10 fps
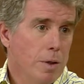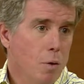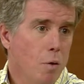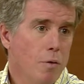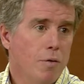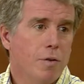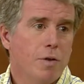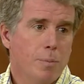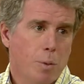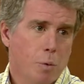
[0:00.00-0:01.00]
and over
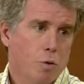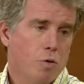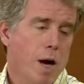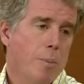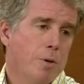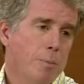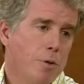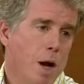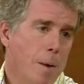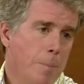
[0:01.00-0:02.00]
50 people were trapped up
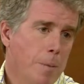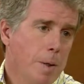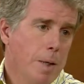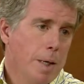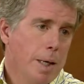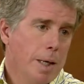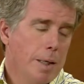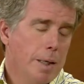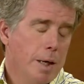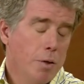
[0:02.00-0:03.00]
top mm.
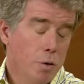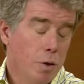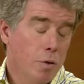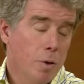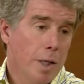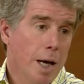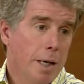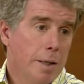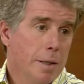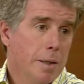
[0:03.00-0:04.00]
and uh, 33 died.